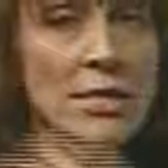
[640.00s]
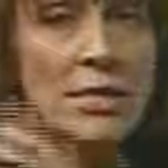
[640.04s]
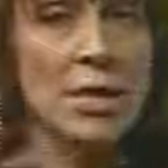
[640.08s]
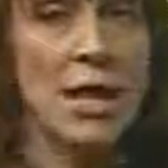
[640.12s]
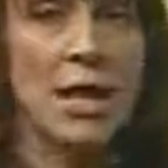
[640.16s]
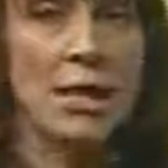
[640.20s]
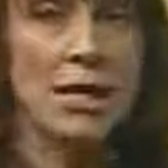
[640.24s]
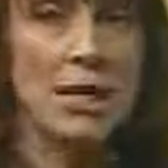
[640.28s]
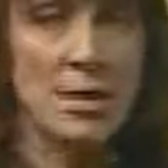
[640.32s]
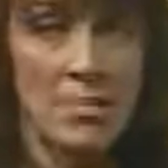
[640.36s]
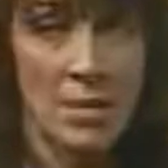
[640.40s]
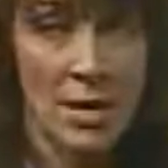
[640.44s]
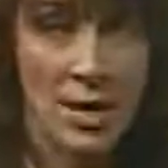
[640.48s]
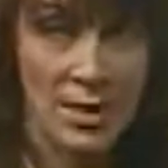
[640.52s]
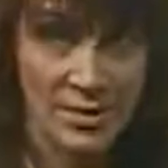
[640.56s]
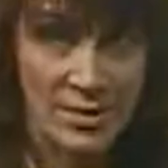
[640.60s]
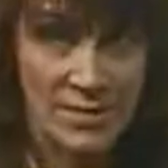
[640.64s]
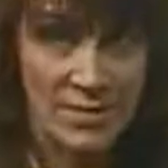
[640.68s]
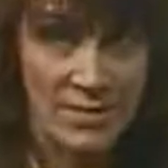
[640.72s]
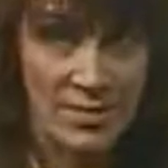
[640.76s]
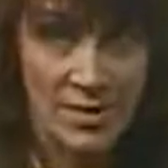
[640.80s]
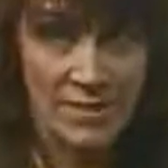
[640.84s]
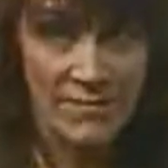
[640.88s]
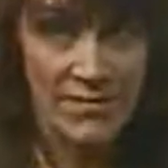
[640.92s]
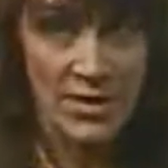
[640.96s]
talking about
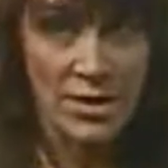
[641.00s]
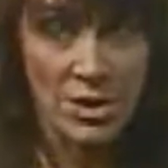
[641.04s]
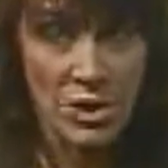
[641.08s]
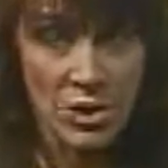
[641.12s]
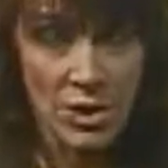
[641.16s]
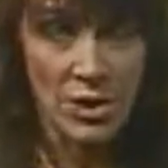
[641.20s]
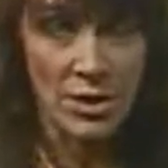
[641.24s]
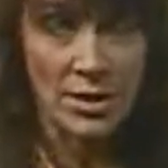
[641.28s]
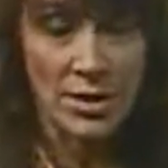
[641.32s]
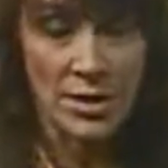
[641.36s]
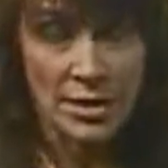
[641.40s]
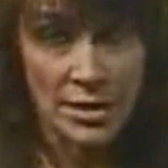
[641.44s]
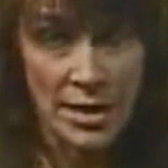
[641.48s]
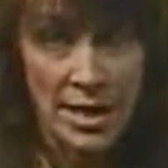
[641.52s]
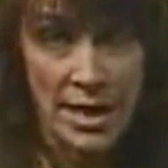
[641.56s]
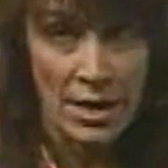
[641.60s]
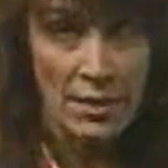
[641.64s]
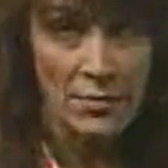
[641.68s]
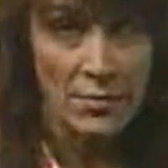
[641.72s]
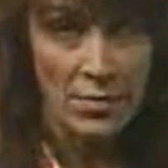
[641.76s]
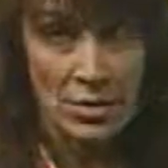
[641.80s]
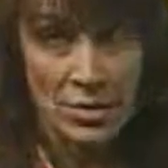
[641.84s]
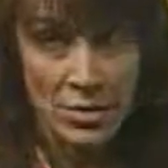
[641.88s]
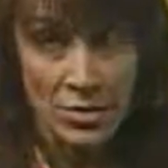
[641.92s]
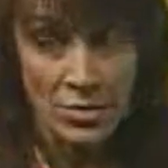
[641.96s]
the vegetarian diet
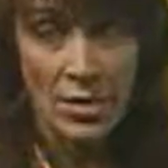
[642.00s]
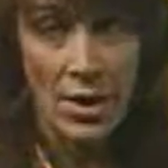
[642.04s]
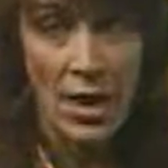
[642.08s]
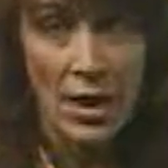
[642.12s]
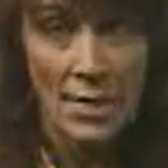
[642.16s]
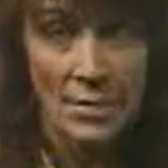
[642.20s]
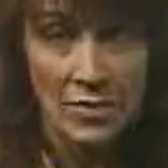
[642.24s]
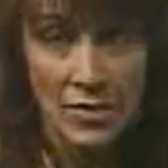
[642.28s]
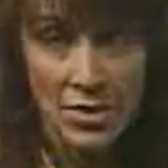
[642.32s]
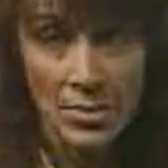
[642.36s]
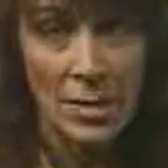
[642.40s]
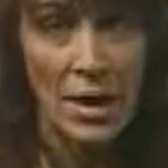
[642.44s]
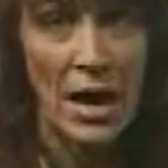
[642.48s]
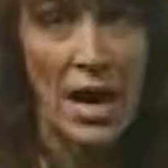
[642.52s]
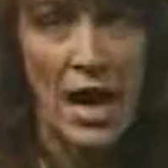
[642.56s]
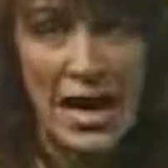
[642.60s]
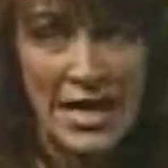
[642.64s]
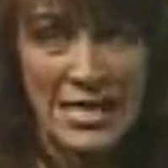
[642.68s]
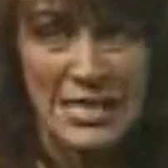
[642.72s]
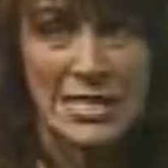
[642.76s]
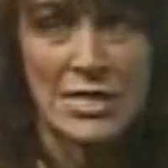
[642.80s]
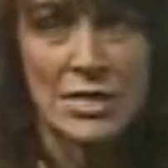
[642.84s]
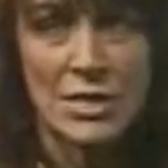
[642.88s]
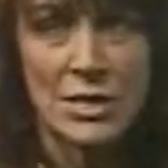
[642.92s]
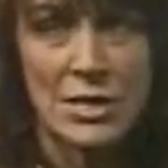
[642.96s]
where you're grabbing the
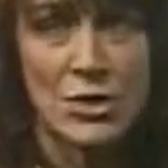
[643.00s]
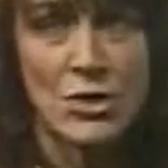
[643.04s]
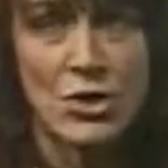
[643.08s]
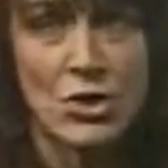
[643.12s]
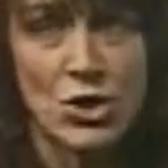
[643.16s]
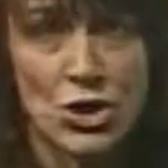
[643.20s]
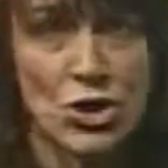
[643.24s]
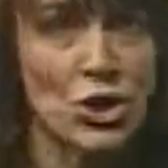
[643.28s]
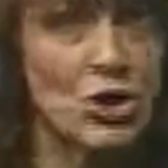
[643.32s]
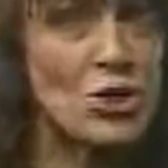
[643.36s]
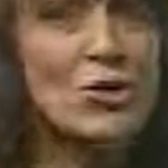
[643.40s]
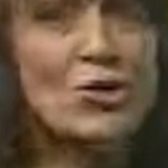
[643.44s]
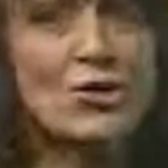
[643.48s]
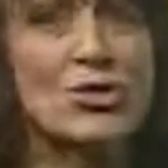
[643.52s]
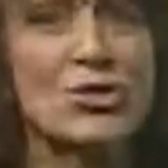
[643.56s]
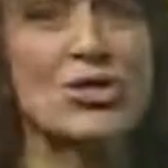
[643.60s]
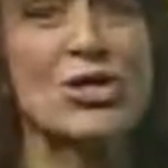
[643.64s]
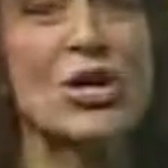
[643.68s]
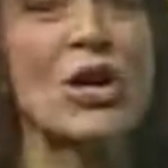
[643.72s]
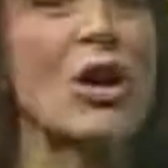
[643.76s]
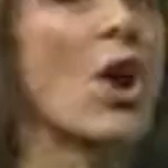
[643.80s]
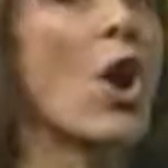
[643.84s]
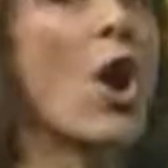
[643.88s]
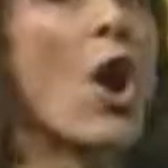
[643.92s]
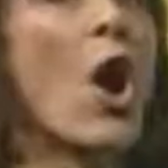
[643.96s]
pastas and the sugars
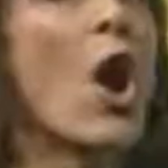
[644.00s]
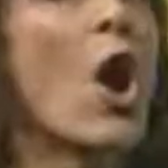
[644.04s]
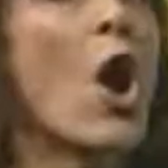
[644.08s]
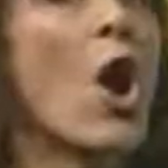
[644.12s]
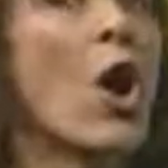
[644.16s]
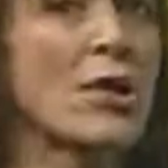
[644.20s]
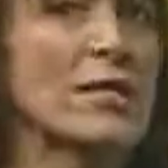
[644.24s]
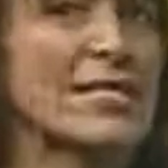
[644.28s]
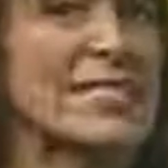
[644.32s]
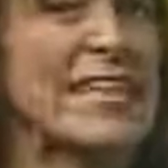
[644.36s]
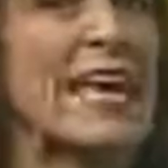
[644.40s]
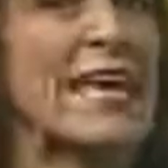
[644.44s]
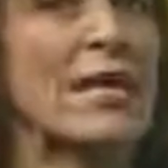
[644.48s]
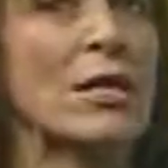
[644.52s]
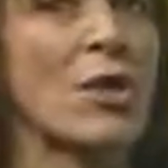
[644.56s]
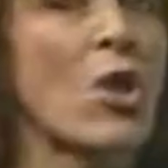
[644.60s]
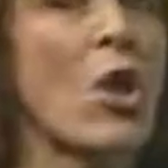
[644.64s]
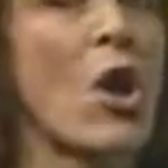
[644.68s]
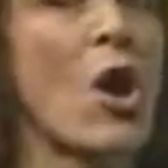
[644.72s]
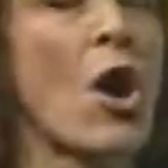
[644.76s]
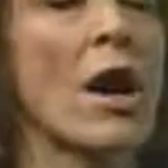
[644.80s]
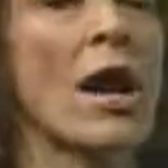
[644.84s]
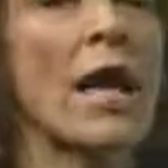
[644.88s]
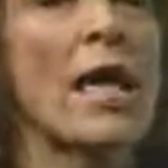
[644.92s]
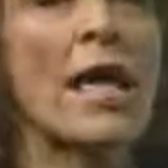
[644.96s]
all day
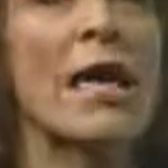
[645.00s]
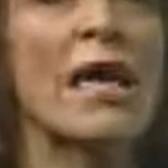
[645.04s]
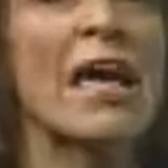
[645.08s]
long.